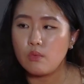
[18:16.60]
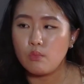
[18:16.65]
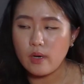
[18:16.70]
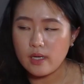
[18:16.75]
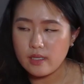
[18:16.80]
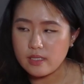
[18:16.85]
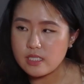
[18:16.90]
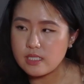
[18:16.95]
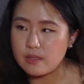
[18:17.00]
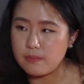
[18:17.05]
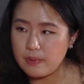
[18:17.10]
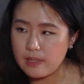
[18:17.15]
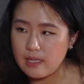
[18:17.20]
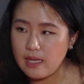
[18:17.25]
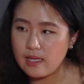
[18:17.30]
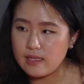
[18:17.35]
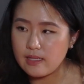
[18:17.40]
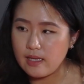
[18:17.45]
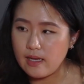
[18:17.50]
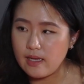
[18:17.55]
What is the
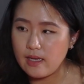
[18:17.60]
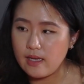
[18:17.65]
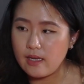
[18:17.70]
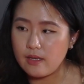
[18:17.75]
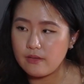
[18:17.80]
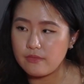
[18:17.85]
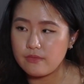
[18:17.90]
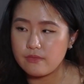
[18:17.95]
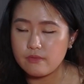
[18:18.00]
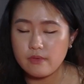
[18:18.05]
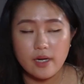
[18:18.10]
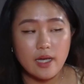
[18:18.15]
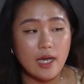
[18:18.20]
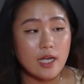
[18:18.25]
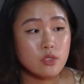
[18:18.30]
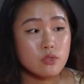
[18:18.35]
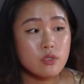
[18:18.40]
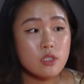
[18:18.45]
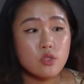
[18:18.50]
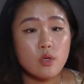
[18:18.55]
plan that I have? Right?
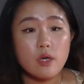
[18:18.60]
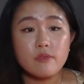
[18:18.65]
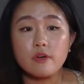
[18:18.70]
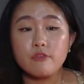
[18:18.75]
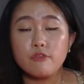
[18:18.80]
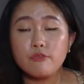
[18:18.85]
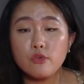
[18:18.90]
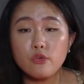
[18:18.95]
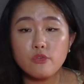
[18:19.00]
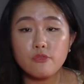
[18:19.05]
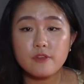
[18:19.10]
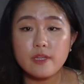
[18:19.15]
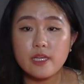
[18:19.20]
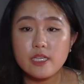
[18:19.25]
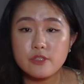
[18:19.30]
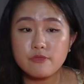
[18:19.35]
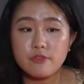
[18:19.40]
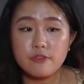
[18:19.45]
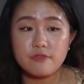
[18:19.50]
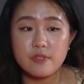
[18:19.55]
I don't need to have a
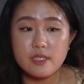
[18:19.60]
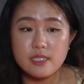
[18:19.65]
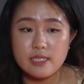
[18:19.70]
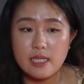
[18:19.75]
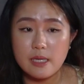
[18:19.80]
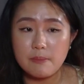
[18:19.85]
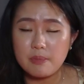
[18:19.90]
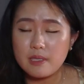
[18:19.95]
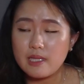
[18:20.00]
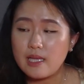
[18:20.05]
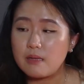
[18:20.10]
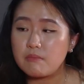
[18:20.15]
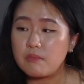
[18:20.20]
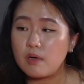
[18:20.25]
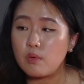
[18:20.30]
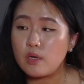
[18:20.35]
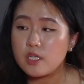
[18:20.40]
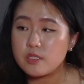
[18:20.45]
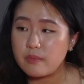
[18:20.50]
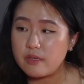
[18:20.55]
full-fledged 50-step plan,
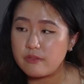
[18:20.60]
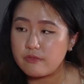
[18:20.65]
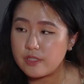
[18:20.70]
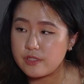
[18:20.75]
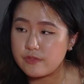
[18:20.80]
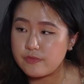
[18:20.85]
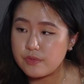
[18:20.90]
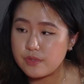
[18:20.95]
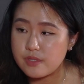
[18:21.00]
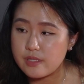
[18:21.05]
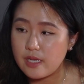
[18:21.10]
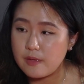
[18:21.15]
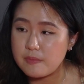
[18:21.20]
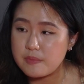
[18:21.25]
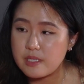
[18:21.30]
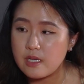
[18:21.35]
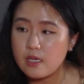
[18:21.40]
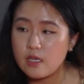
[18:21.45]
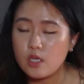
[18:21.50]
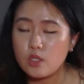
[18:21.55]
but what's my first few
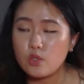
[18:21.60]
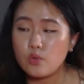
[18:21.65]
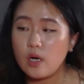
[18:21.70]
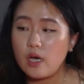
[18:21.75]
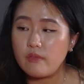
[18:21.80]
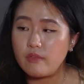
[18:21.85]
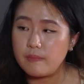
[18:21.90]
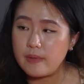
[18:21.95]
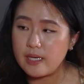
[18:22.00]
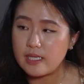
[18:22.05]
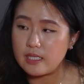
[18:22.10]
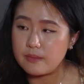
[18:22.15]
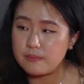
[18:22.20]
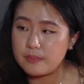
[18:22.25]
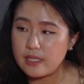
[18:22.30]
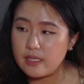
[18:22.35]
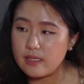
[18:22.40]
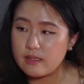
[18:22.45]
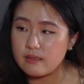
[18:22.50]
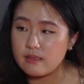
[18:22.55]
steps? Do I have a
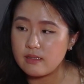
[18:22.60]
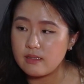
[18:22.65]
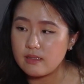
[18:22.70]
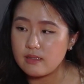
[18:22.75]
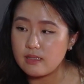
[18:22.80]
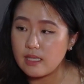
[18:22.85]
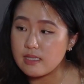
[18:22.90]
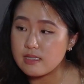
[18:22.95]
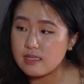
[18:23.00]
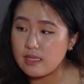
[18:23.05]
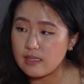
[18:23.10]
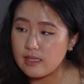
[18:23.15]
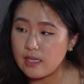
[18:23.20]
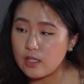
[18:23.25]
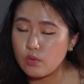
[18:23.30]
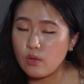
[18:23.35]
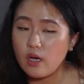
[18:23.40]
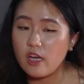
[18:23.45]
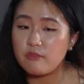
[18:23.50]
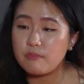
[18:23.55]
backup plan? things like
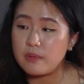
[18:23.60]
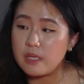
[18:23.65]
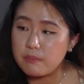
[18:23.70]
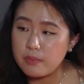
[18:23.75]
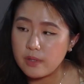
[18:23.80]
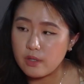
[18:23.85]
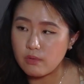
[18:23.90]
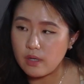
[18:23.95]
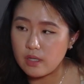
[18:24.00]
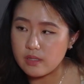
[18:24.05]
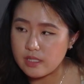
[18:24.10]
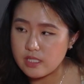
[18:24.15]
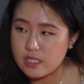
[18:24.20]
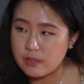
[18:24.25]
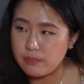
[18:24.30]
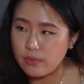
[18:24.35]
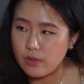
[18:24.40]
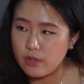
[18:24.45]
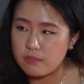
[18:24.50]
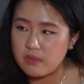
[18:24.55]
that? Do I have people around that
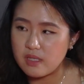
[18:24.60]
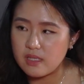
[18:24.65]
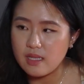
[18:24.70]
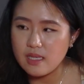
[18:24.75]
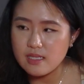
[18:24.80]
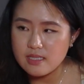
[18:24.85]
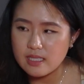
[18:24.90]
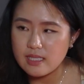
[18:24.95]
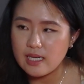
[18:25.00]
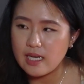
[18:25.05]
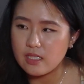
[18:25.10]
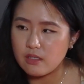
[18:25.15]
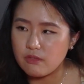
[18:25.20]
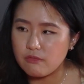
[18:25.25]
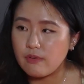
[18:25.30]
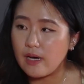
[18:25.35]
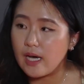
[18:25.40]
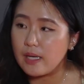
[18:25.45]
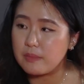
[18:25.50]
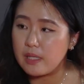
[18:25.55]
support me? That's the kind
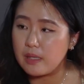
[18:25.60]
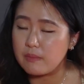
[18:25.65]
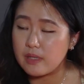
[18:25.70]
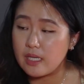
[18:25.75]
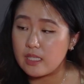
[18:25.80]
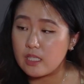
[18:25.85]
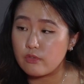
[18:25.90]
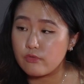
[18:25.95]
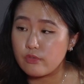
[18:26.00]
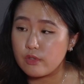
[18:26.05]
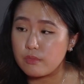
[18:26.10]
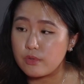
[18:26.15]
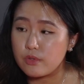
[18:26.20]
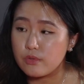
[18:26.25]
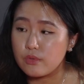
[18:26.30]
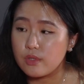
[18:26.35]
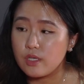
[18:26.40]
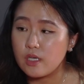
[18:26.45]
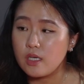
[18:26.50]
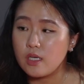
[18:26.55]
of vibe that I'm getting from
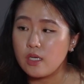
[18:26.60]
you.